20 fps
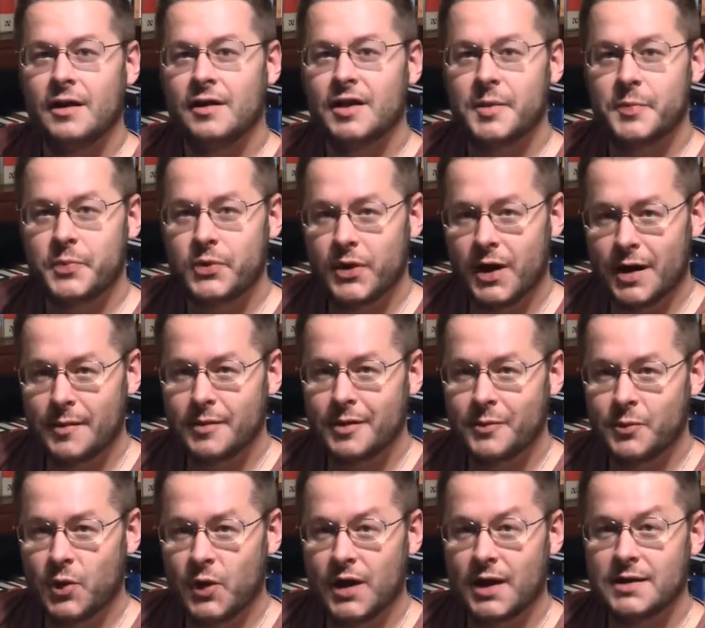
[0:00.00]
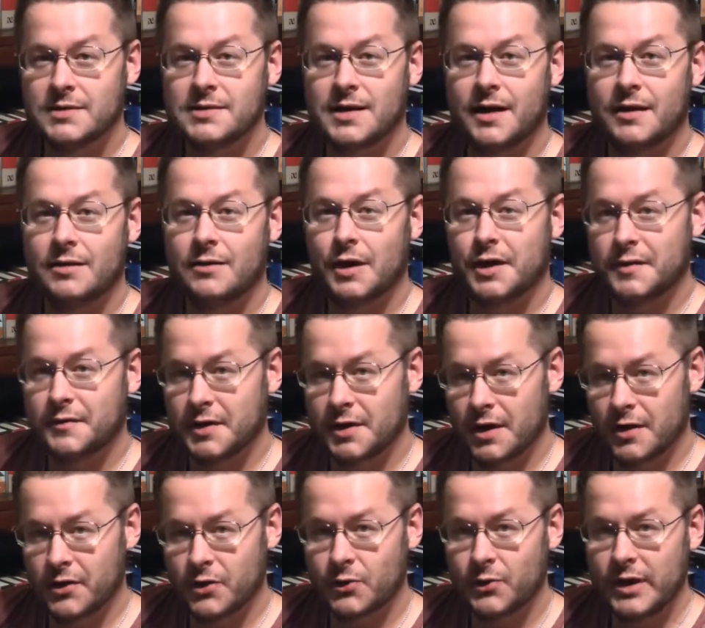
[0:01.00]
The problem was I thought of
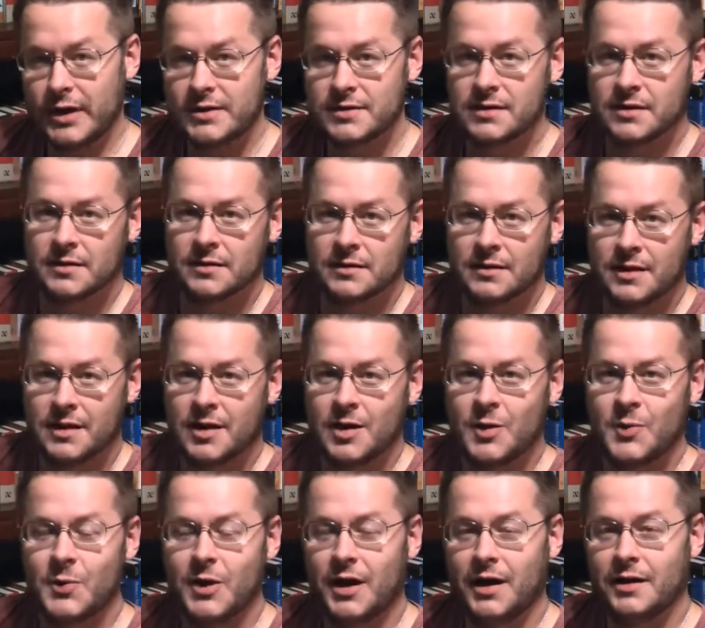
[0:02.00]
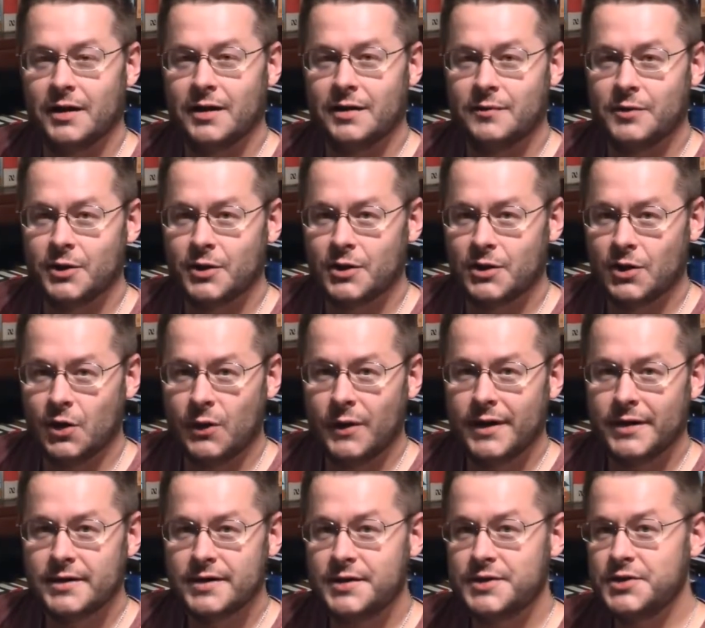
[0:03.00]
another reason. But if you're
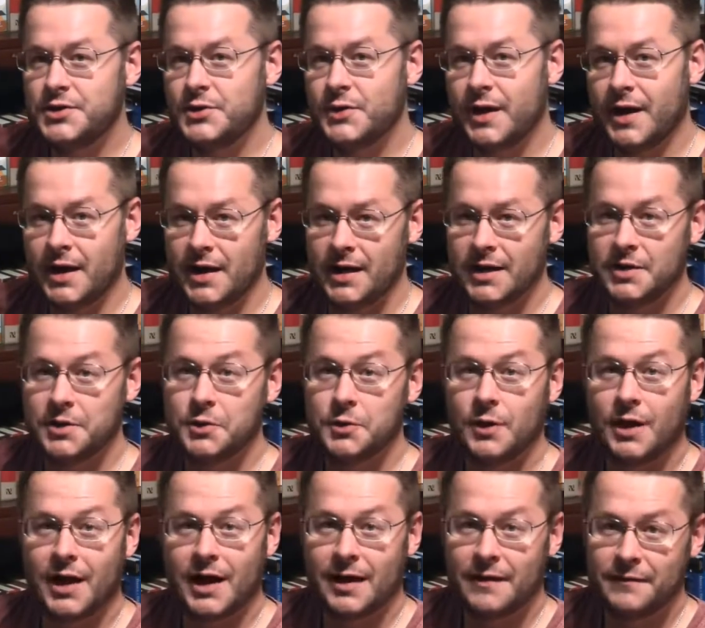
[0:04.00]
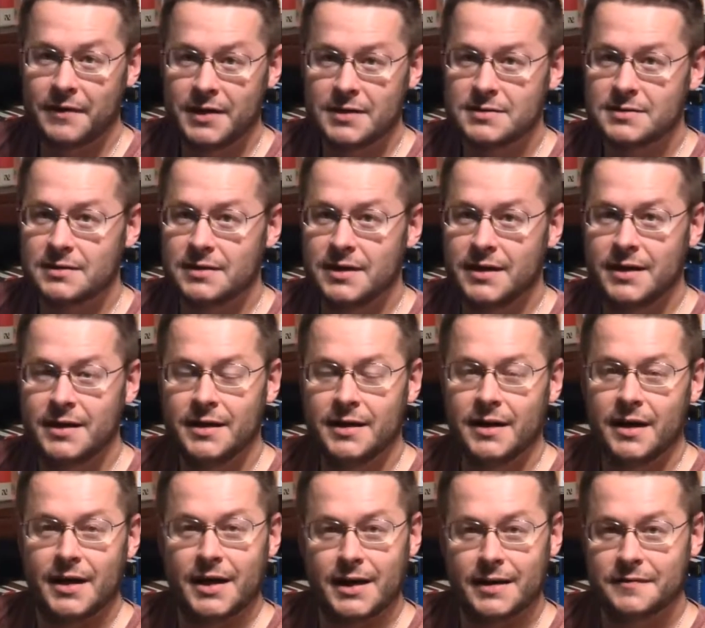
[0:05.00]
going to do 8, you obviously
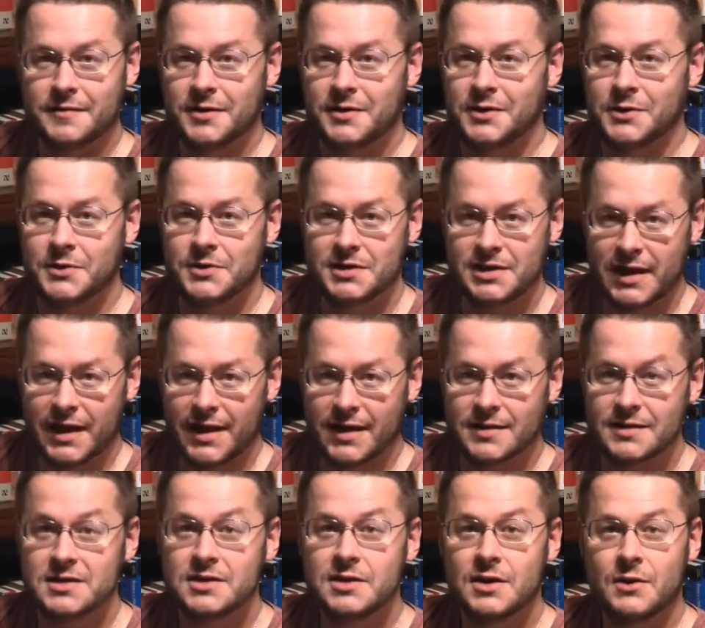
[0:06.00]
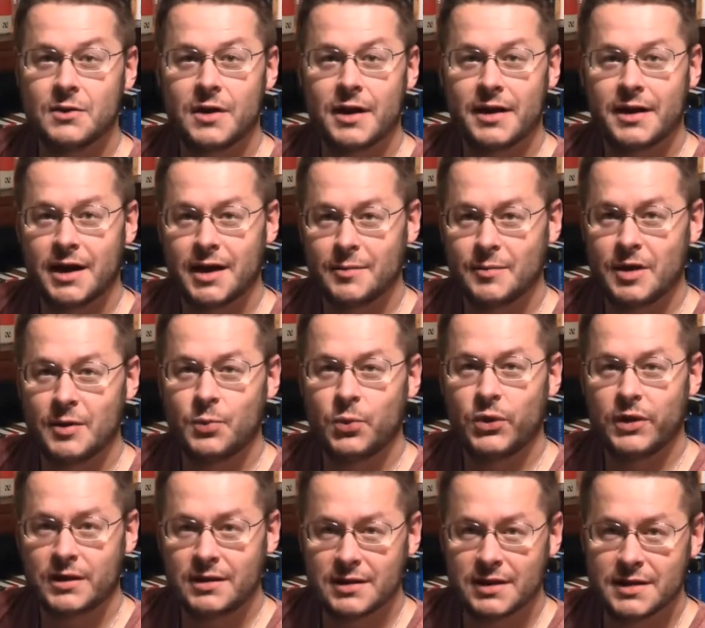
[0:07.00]
have to do 10, so I came up
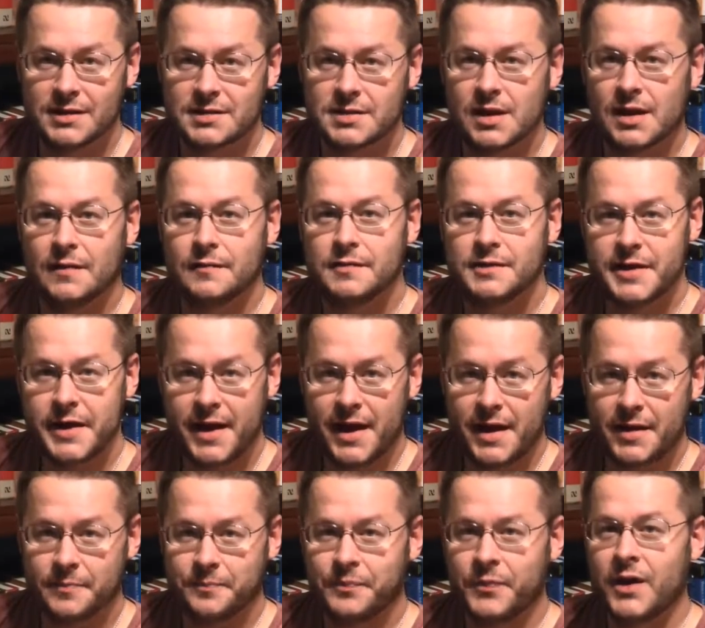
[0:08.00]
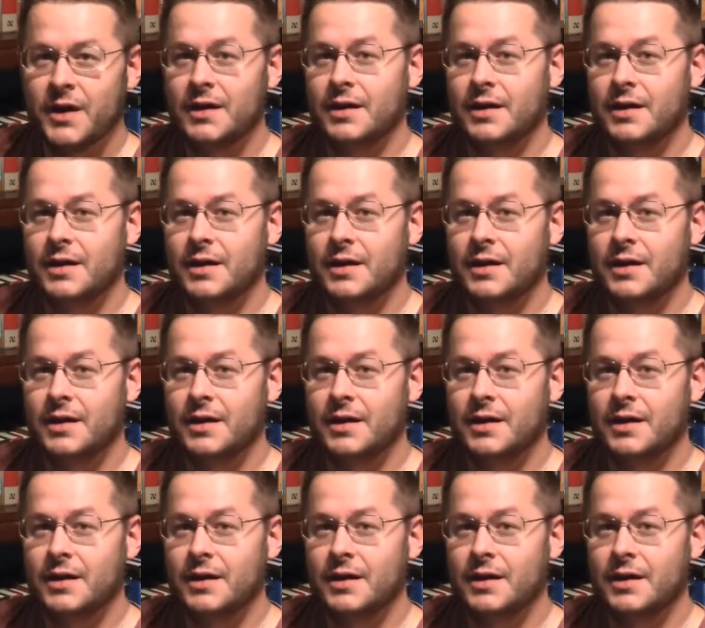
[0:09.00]
with a list of 10.